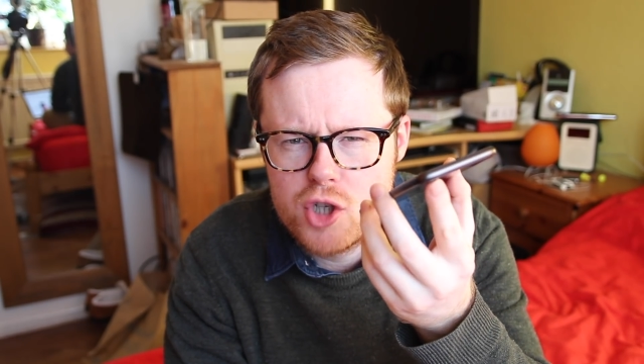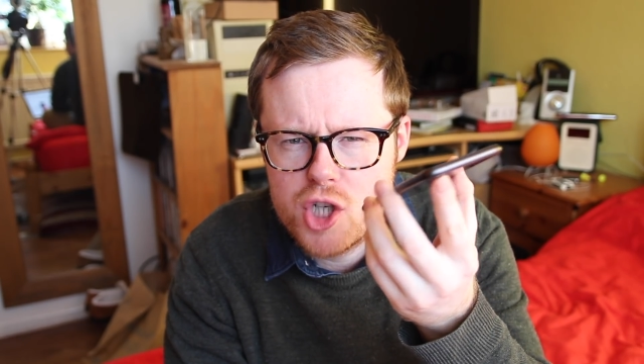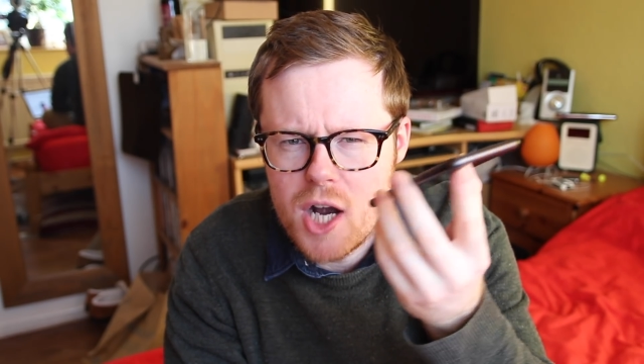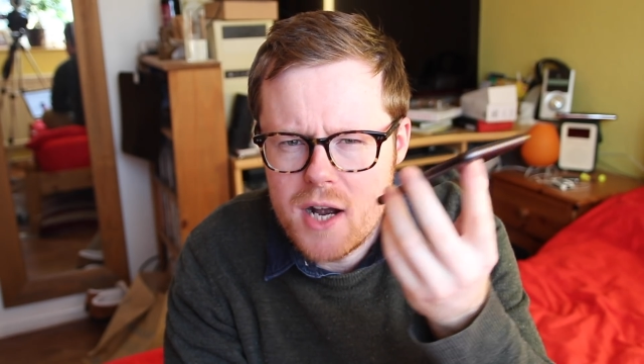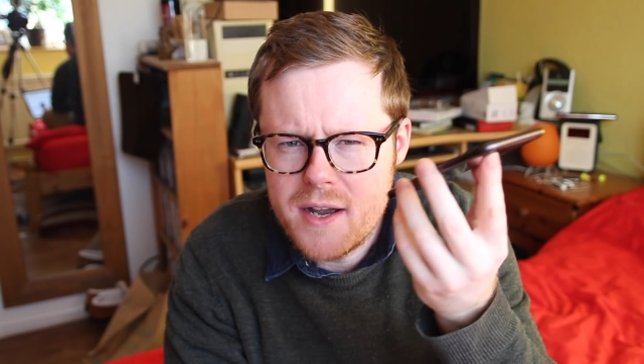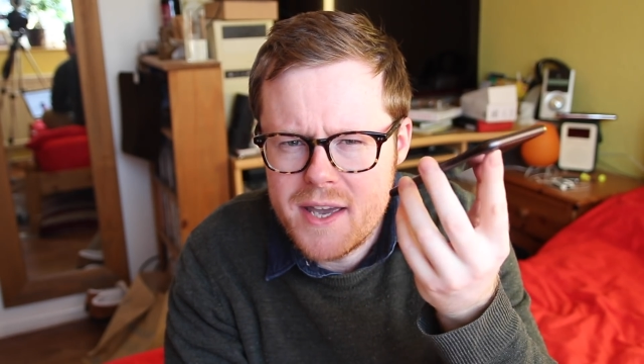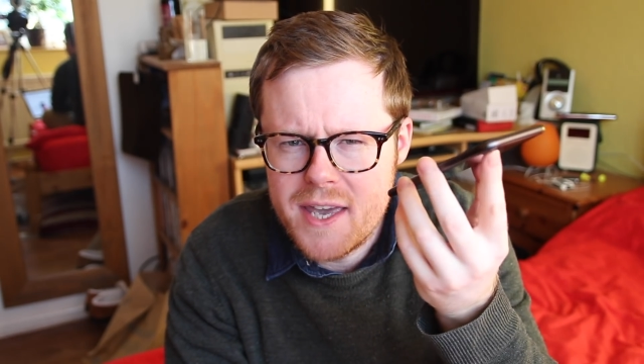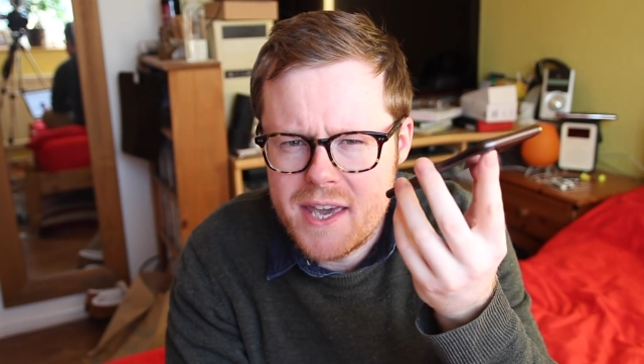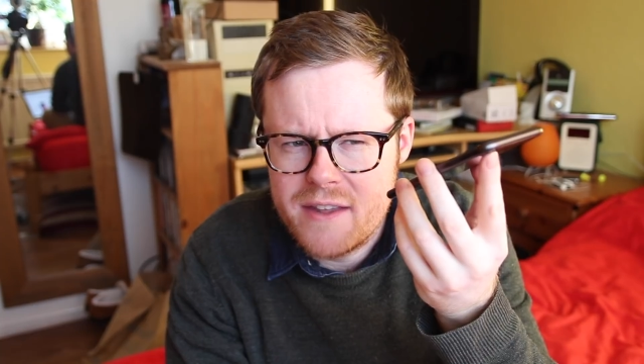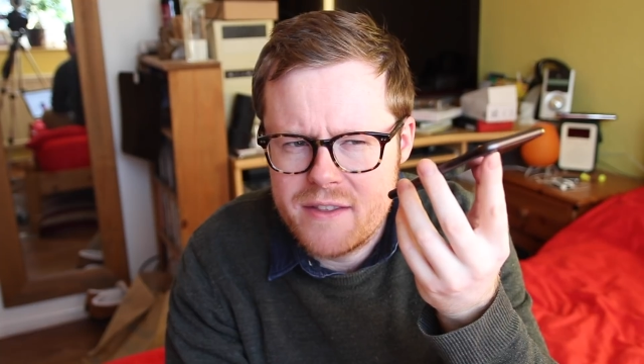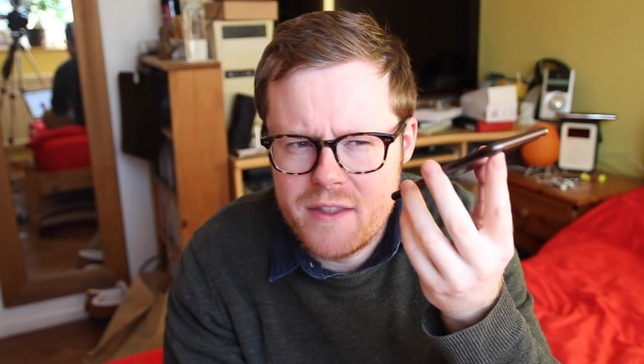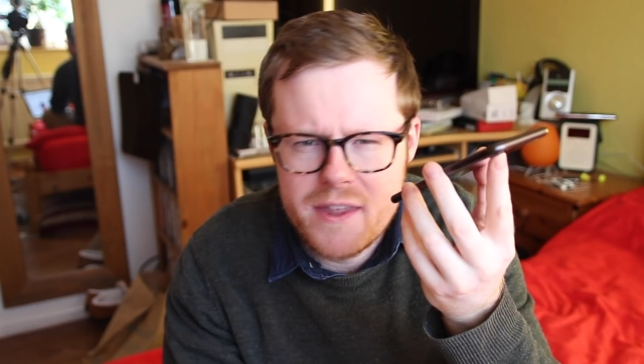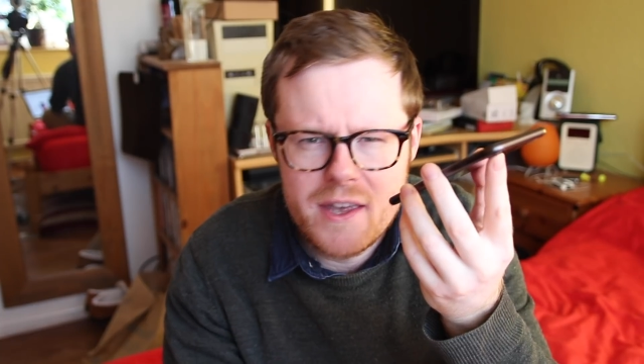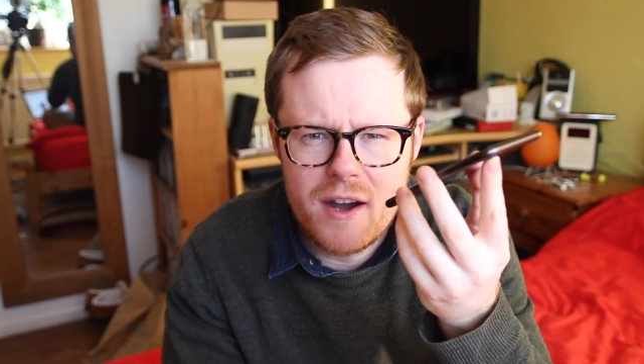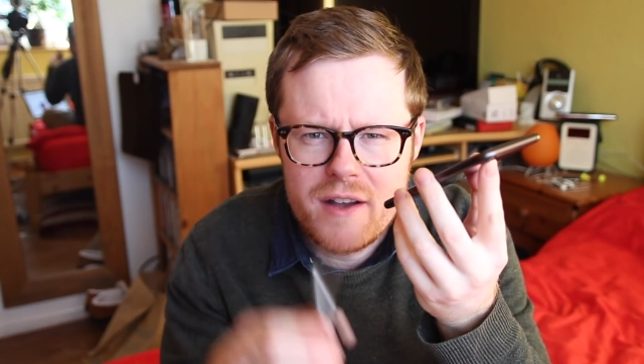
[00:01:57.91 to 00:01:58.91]
chunkier
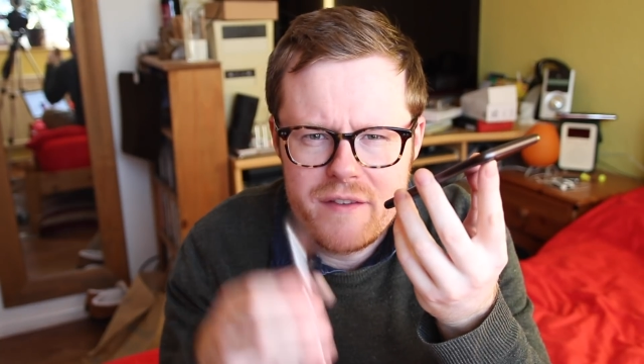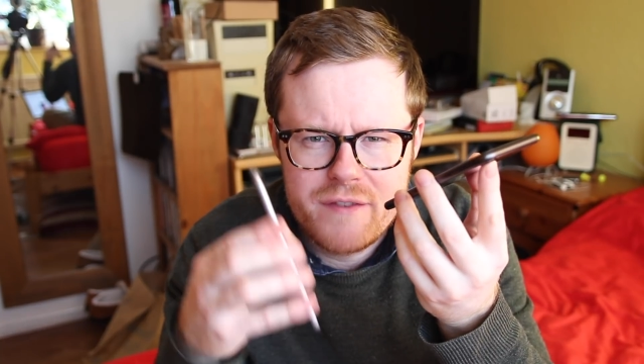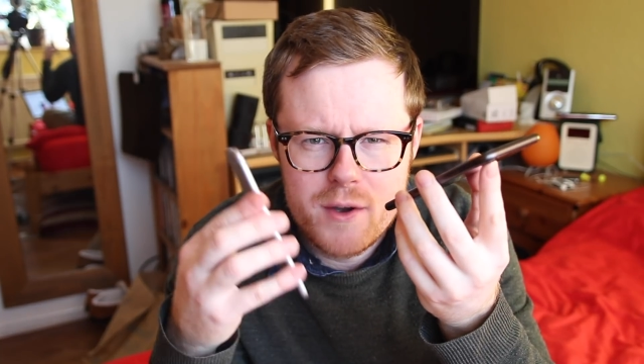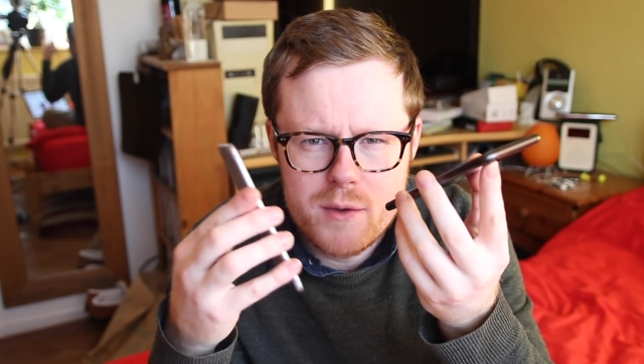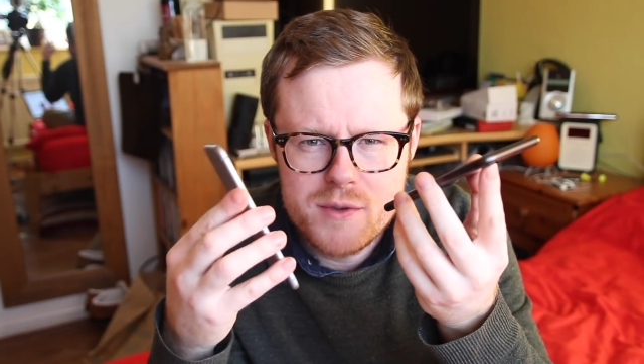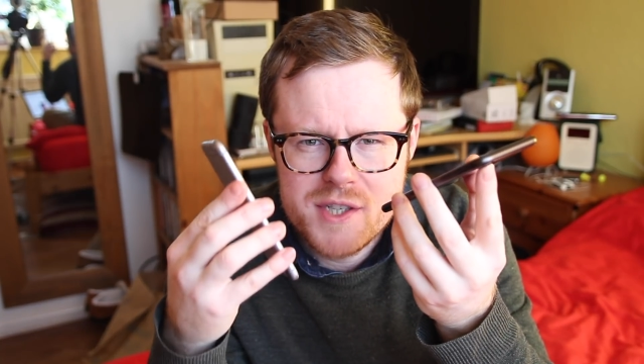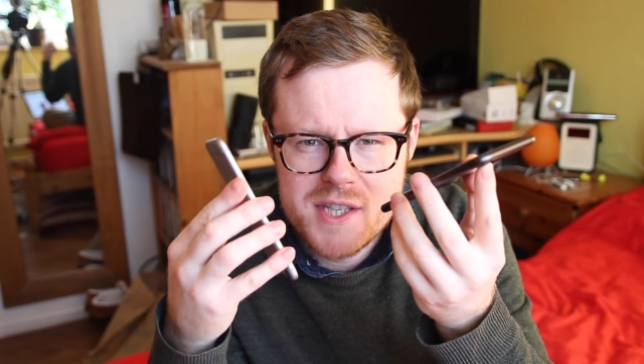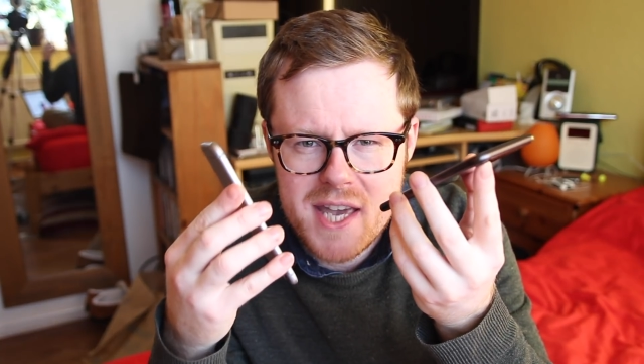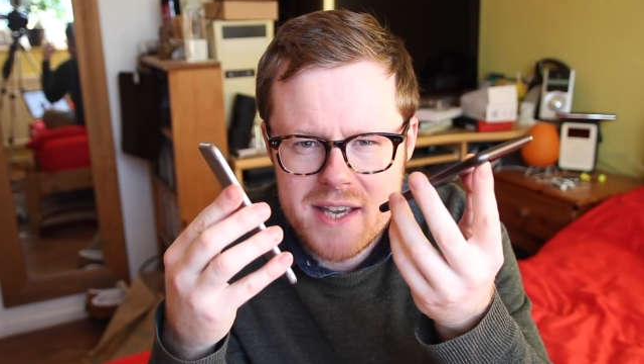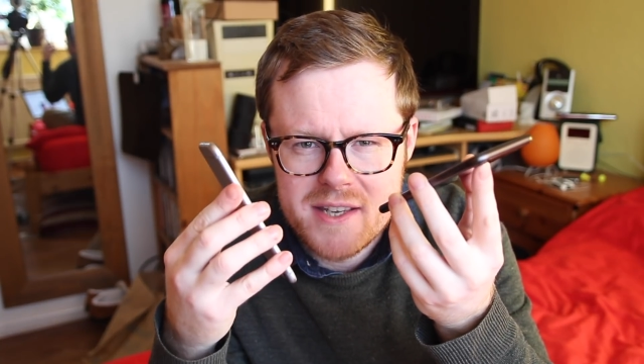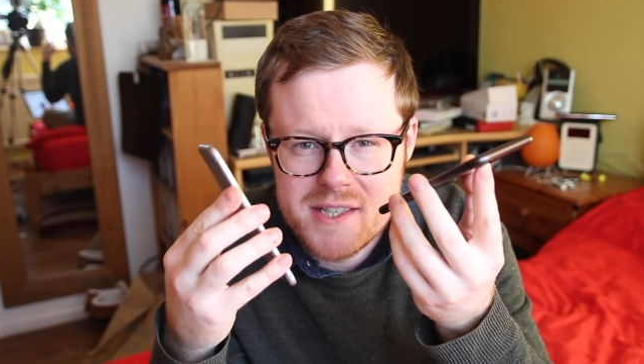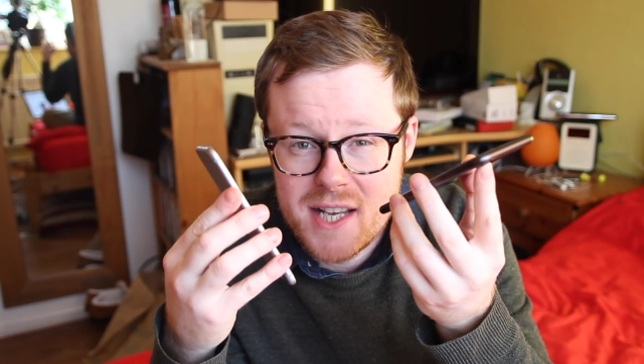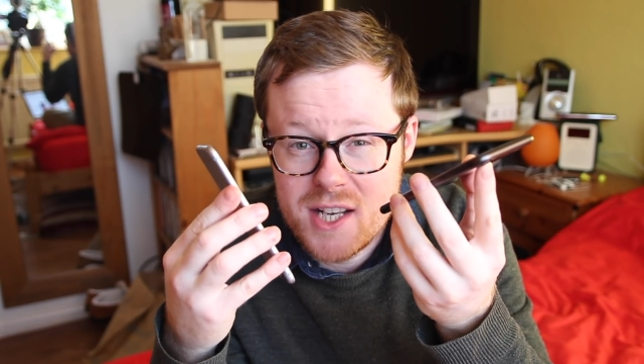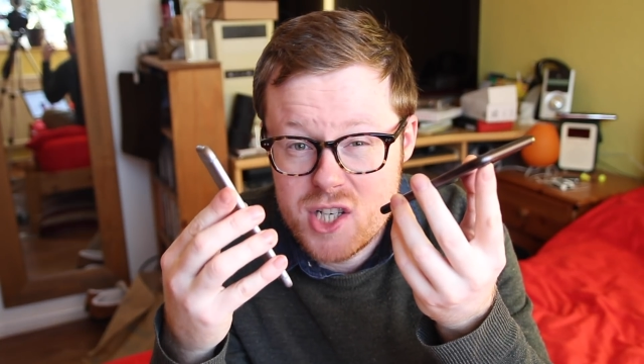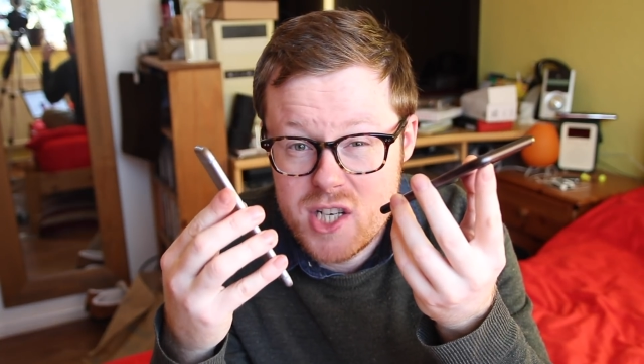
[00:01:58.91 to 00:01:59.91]
than the iPhone 6. And